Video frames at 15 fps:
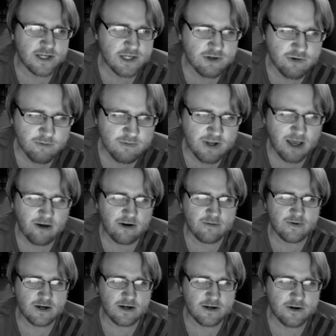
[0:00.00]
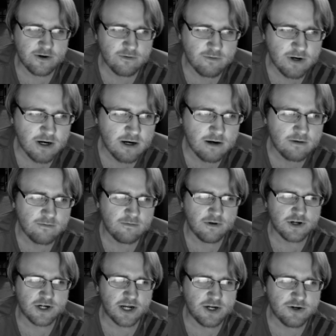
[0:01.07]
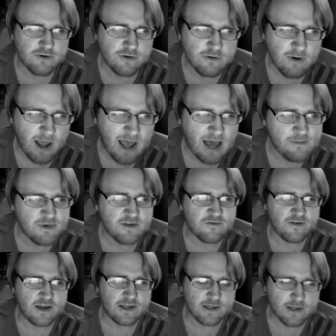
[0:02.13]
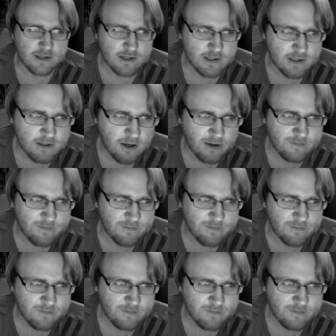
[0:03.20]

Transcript: stripped down to my underwear, which I drew happy faces